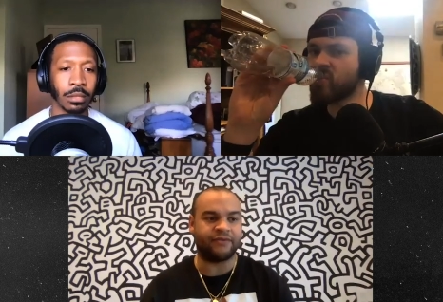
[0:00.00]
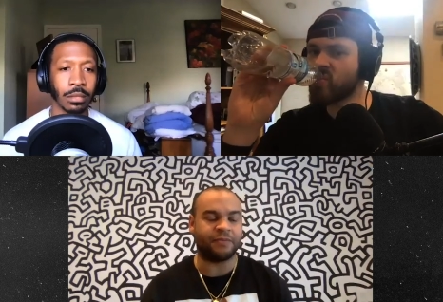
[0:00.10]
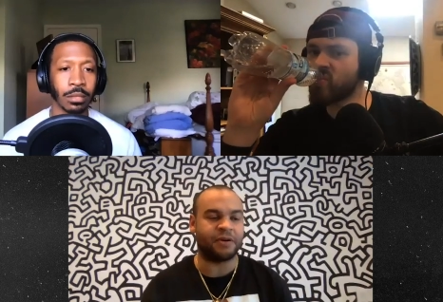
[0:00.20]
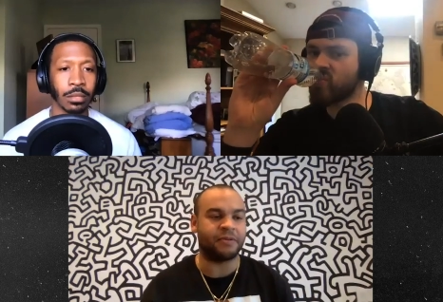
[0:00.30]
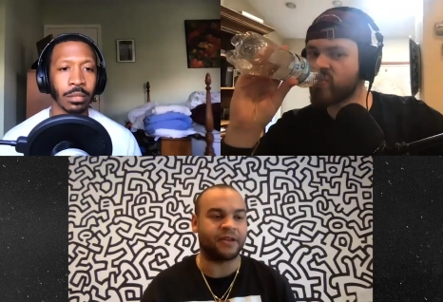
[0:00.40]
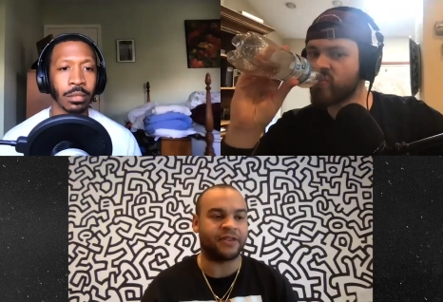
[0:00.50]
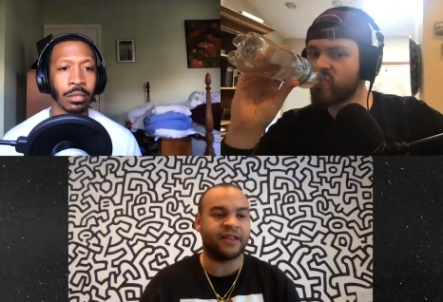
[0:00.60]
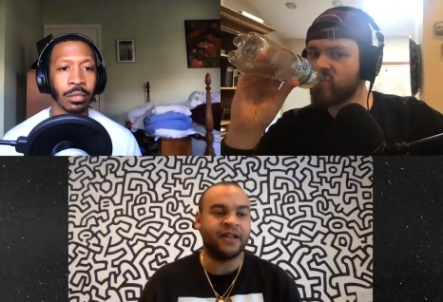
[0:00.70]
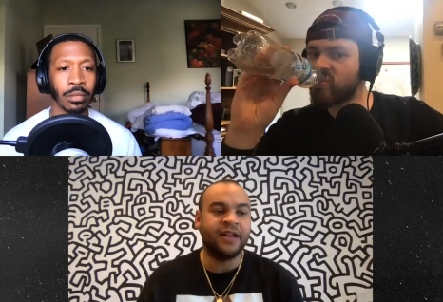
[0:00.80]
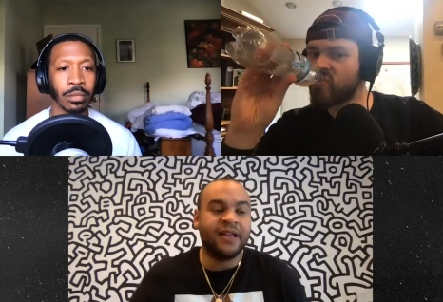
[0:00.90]
Speaker 1: Republic, that
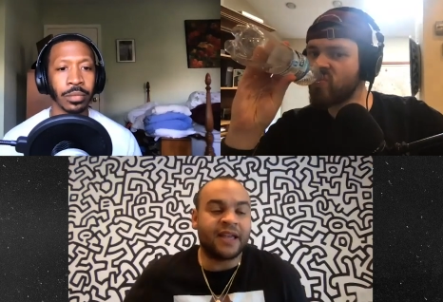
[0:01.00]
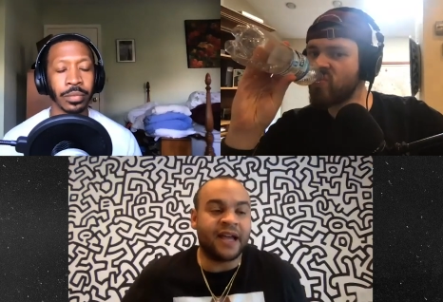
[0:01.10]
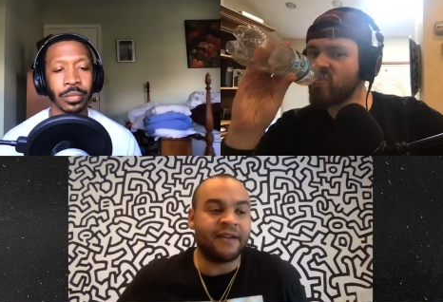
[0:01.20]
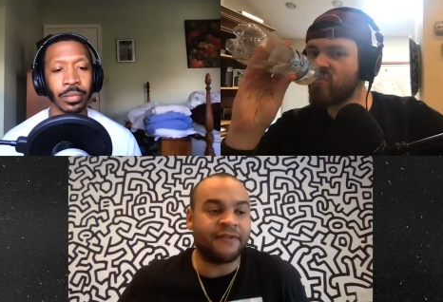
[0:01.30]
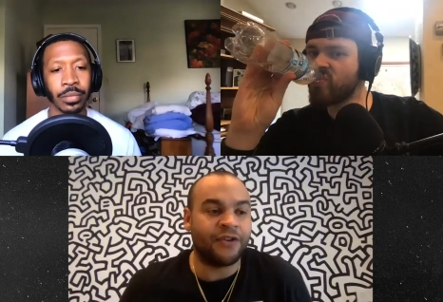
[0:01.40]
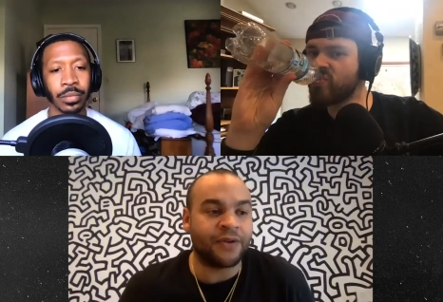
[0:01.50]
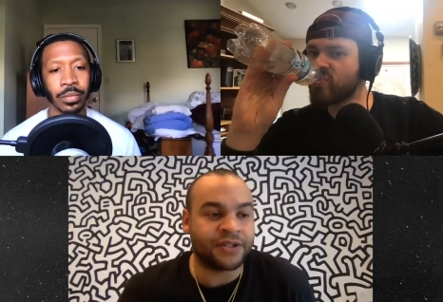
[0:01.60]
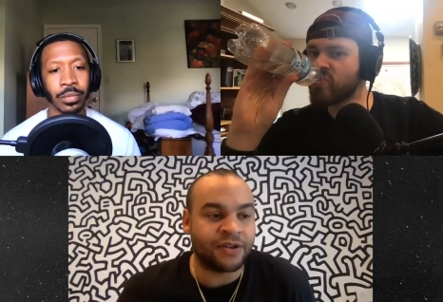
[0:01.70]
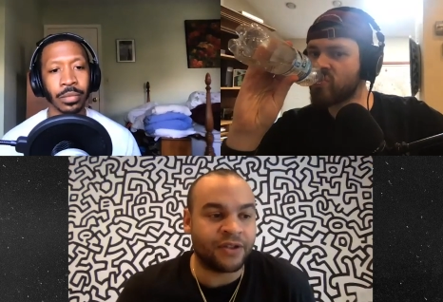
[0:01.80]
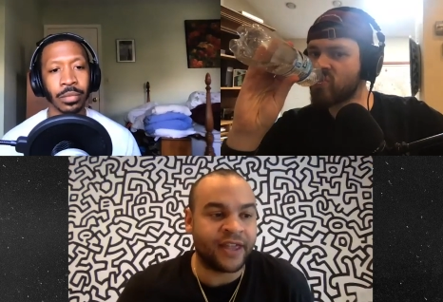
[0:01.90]
kind of focus
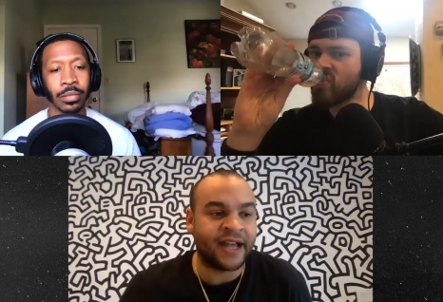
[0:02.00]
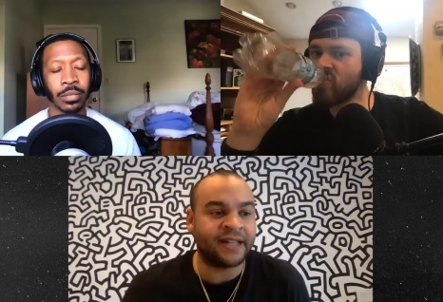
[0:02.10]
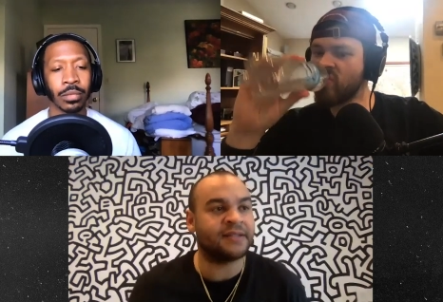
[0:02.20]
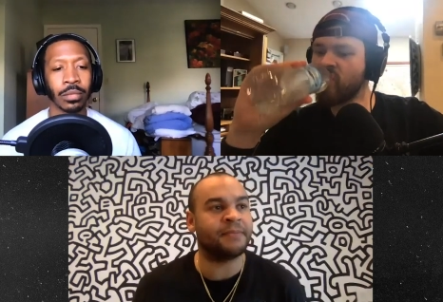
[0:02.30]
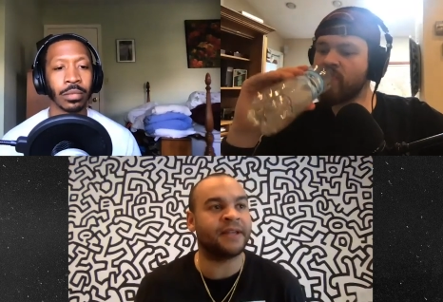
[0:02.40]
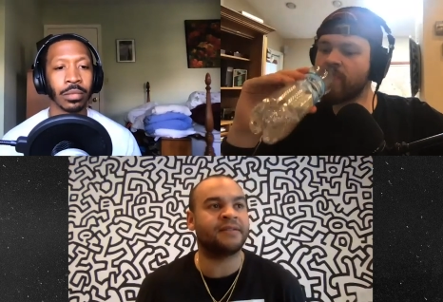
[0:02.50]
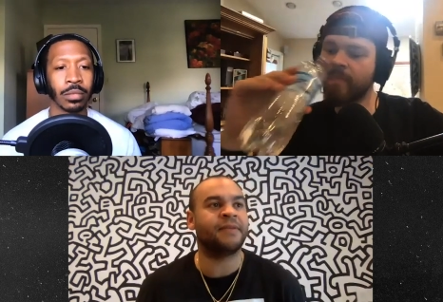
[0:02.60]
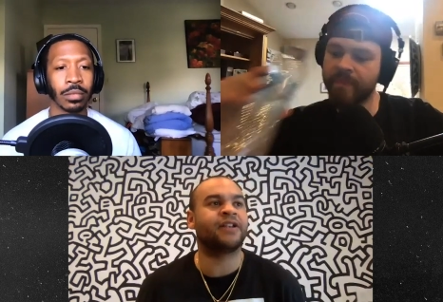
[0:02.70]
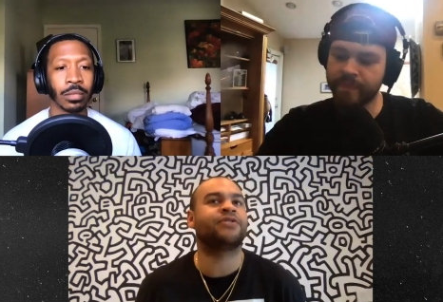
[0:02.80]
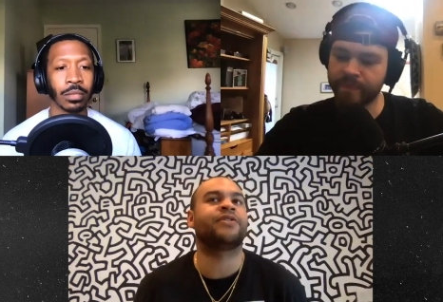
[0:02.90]
on that to make
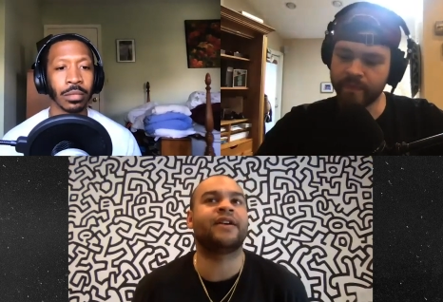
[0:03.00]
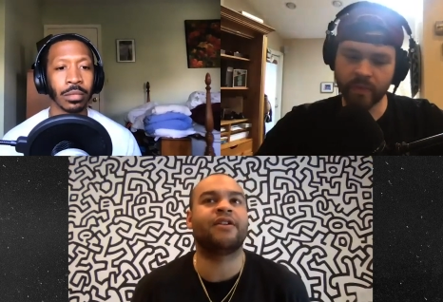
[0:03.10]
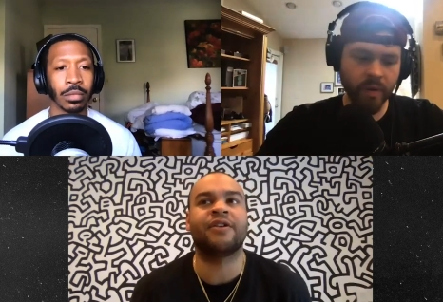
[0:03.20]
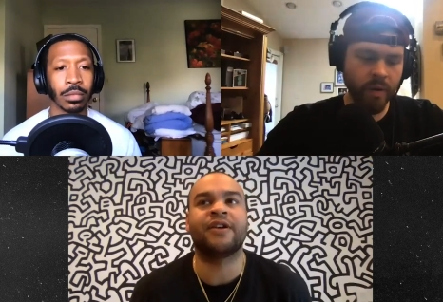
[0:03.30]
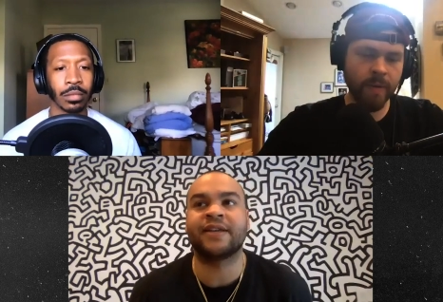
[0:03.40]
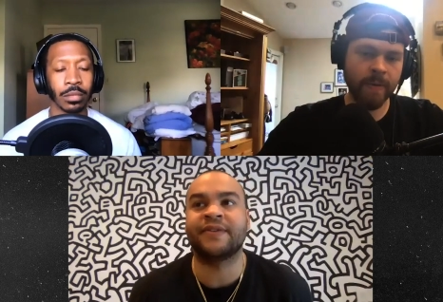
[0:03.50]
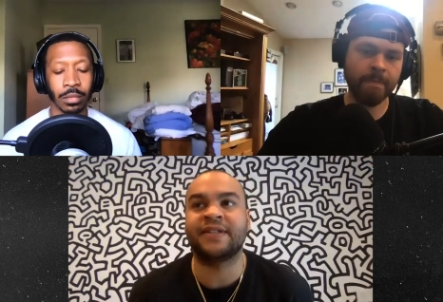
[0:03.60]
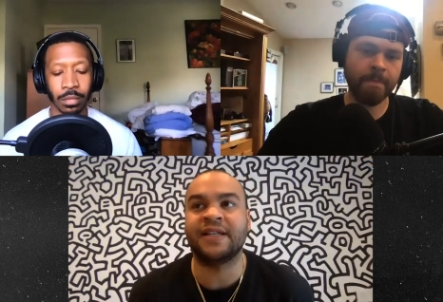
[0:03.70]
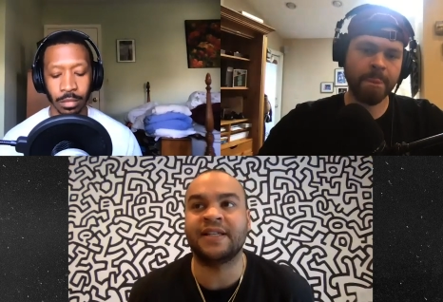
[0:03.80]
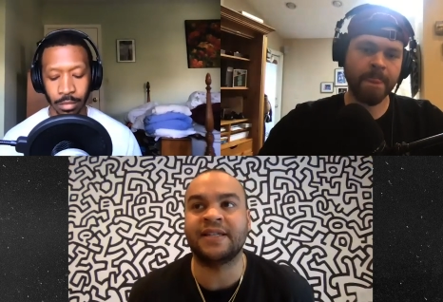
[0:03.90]
sure that artists have a
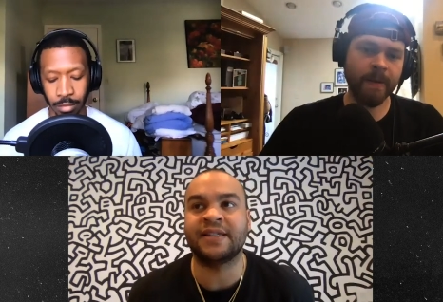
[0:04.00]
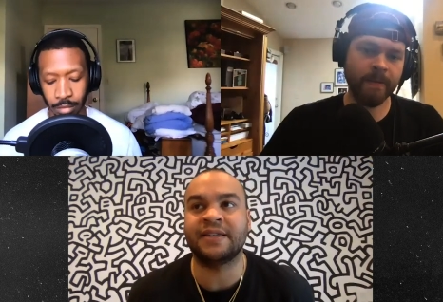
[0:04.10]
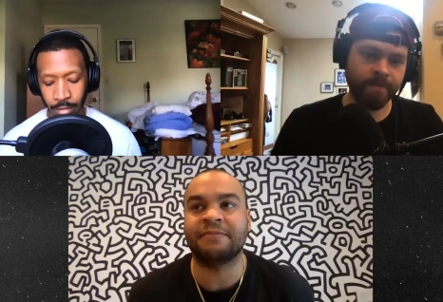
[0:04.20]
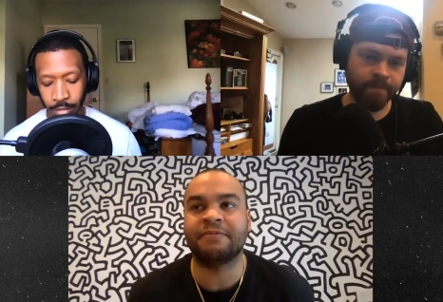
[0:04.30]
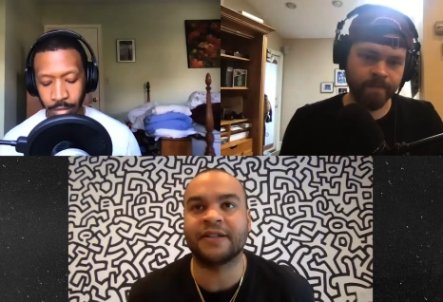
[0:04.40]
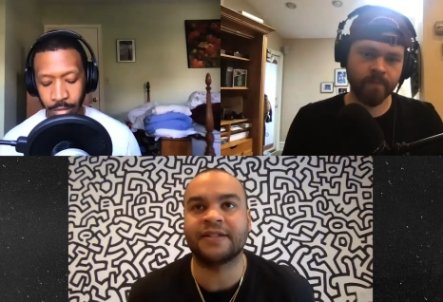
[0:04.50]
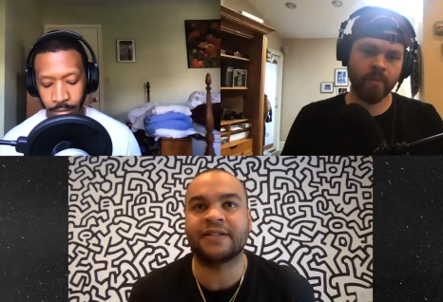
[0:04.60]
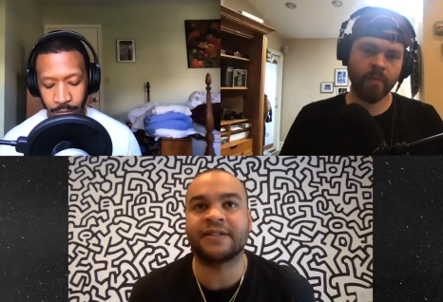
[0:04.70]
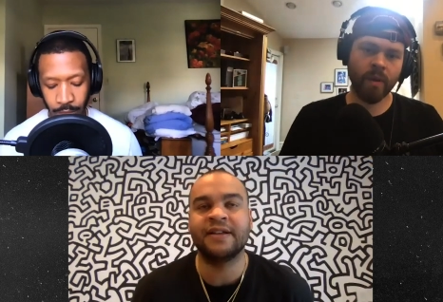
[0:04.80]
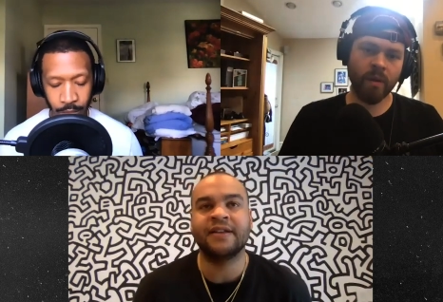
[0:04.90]
DTC presence.
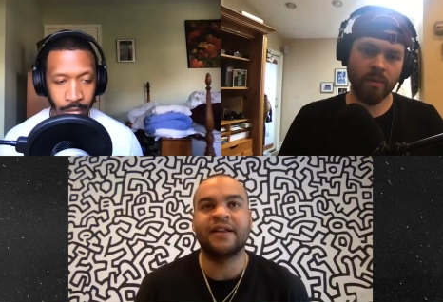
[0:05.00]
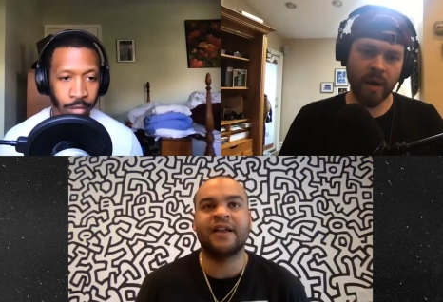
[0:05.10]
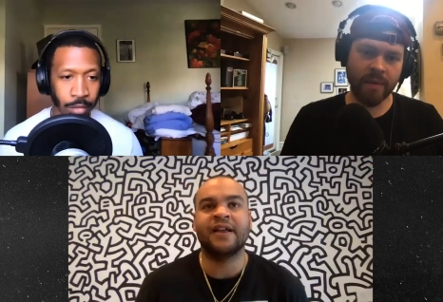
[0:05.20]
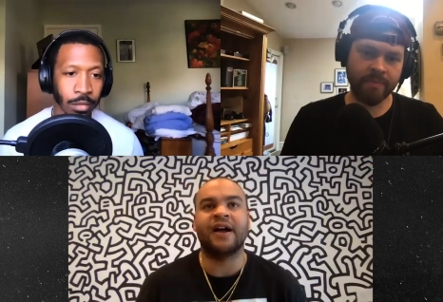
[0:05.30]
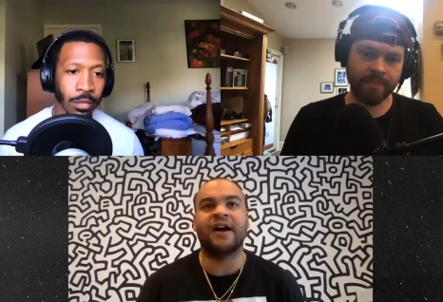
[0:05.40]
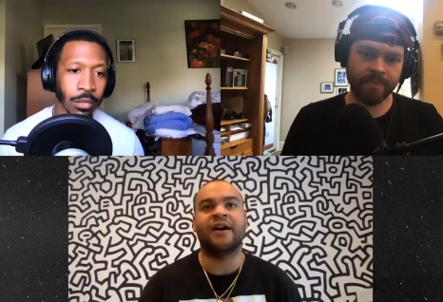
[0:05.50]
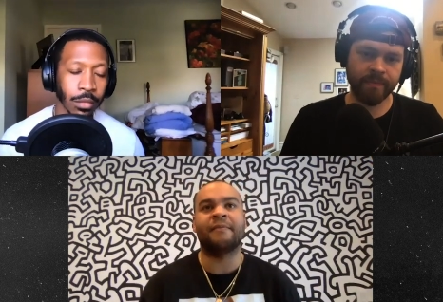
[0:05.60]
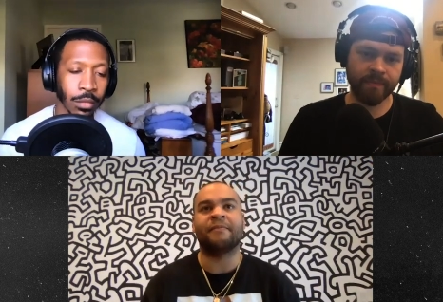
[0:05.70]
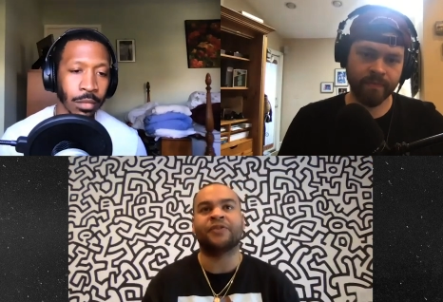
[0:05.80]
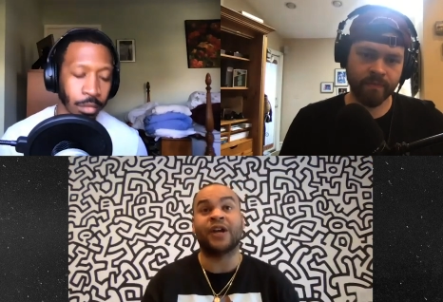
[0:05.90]
Right. I
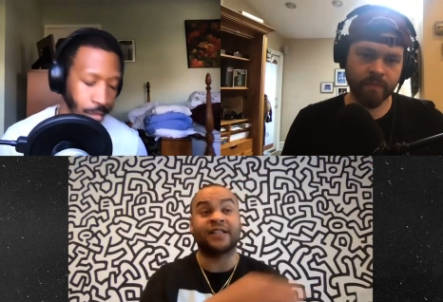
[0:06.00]
can